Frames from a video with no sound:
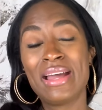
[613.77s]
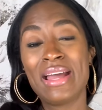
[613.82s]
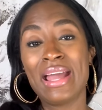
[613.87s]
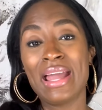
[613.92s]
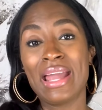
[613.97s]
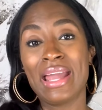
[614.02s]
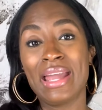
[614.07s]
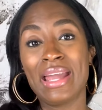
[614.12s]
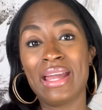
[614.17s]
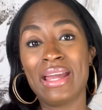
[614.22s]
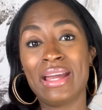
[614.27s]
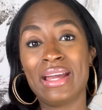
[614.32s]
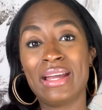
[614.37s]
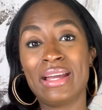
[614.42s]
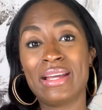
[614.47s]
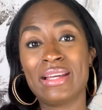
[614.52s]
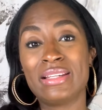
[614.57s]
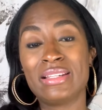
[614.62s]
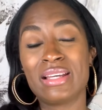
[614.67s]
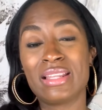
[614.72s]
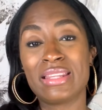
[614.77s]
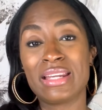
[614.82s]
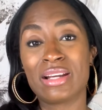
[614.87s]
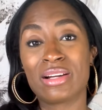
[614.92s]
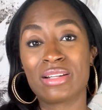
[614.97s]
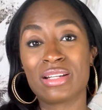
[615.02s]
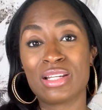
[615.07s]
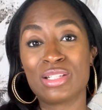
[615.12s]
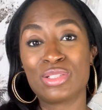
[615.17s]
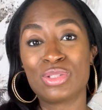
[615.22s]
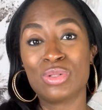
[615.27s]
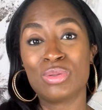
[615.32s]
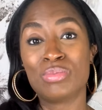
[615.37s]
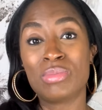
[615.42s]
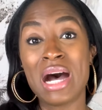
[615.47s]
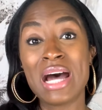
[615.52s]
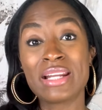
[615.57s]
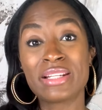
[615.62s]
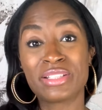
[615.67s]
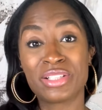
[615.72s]
and they're gonna do
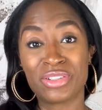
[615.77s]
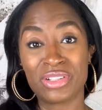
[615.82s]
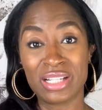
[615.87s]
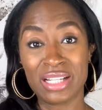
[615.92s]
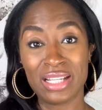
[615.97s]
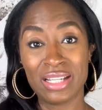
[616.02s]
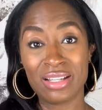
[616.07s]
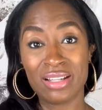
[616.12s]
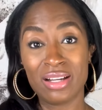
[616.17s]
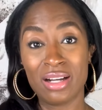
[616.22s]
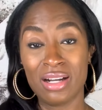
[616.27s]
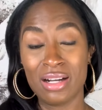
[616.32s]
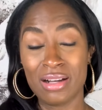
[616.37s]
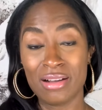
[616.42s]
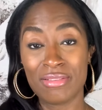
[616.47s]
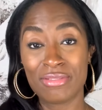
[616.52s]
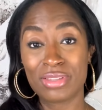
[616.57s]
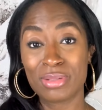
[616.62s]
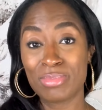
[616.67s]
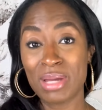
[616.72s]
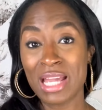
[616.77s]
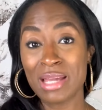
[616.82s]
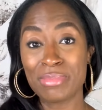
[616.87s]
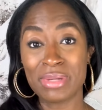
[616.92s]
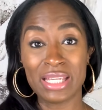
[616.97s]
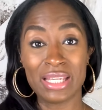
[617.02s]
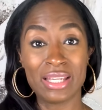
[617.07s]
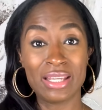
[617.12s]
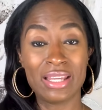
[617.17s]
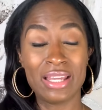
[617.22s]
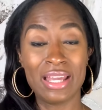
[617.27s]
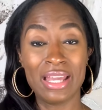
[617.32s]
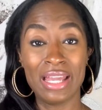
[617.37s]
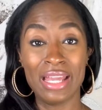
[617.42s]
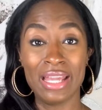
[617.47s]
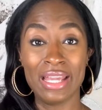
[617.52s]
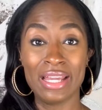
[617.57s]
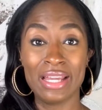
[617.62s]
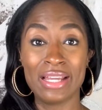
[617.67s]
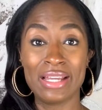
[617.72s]
monitoring of the baby
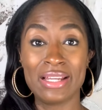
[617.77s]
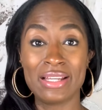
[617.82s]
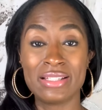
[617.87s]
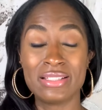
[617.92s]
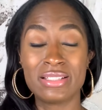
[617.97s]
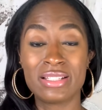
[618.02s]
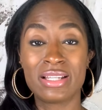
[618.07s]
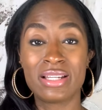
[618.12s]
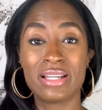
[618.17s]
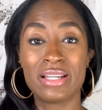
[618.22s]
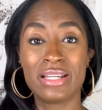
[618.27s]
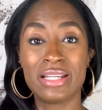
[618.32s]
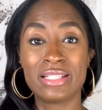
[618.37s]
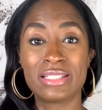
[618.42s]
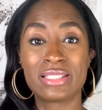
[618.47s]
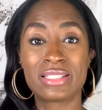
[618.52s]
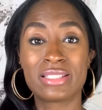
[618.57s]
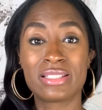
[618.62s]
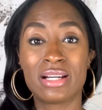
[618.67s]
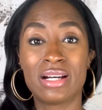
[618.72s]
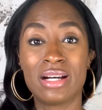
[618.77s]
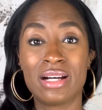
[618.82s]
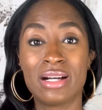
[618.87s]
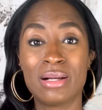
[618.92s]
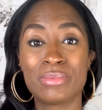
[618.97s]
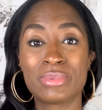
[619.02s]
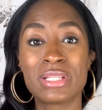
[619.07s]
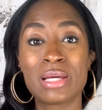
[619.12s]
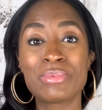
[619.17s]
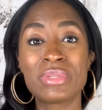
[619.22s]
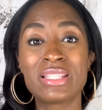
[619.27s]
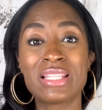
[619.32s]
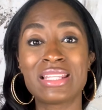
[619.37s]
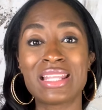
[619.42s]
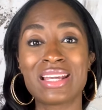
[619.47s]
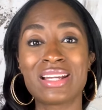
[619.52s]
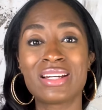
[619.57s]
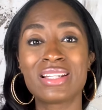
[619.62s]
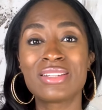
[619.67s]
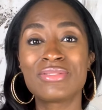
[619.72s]
and it's um, something that
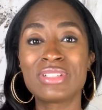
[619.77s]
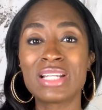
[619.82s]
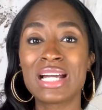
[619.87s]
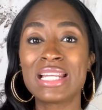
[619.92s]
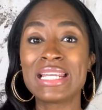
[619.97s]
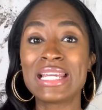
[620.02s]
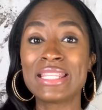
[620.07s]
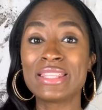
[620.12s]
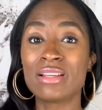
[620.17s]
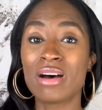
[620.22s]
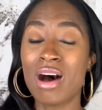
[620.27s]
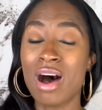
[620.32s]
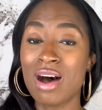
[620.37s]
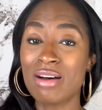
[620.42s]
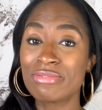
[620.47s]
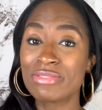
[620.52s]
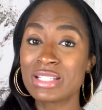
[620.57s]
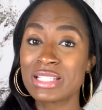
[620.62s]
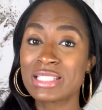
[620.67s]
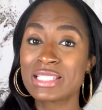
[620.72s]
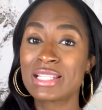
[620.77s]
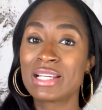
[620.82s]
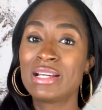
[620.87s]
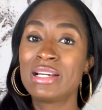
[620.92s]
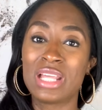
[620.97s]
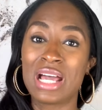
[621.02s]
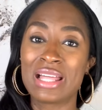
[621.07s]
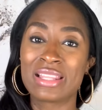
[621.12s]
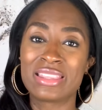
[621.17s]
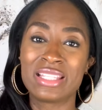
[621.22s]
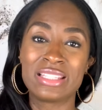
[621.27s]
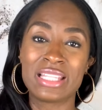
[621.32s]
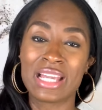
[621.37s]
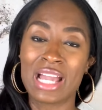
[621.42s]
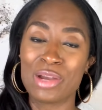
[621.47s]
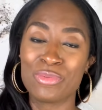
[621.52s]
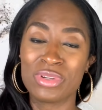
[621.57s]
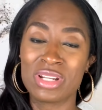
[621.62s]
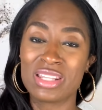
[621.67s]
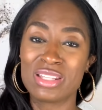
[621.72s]
they could have done in the office. I think they
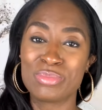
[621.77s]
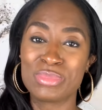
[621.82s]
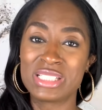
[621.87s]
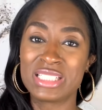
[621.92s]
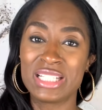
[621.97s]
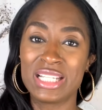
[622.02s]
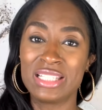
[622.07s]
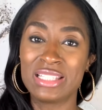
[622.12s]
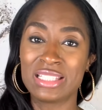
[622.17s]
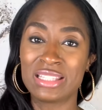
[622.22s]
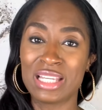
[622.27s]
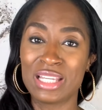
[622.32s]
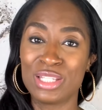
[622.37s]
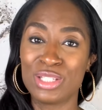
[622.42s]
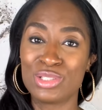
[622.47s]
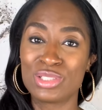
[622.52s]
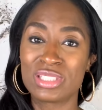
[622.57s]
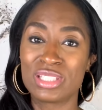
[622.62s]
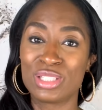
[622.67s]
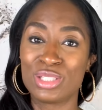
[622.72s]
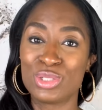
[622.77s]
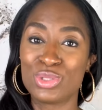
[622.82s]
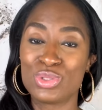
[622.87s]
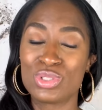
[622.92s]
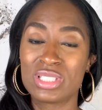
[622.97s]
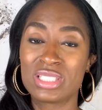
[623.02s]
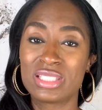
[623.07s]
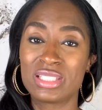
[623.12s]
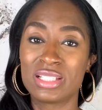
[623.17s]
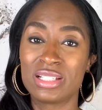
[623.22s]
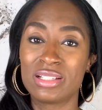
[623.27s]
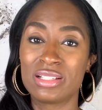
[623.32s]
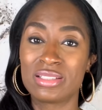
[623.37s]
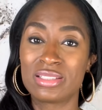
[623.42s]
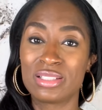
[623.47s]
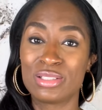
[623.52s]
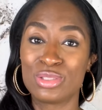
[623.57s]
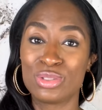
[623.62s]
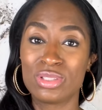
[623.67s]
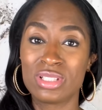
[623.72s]
got rid of the machine that they used to use to,
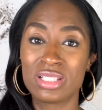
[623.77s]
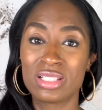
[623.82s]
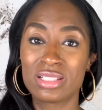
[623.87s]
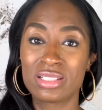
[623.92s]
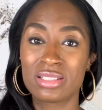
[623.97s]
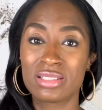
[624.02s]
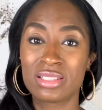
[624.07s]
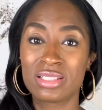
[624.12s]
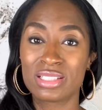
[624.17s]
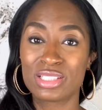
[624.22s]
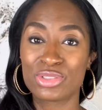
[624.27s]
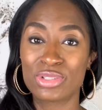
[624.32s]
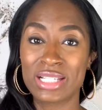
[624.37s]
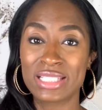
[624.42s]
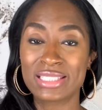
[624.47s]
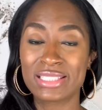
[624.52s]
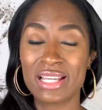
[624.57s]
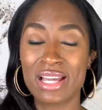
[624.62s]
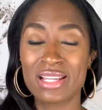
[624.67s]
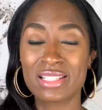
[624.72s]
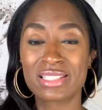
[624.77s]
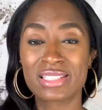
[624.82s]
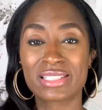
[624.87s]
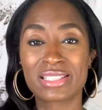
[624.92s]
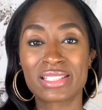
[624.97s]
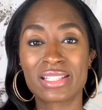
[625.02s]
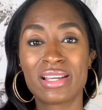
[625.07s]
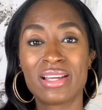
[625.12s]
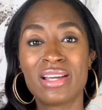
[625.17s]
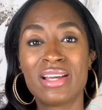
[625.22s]
to do the, the stress tests.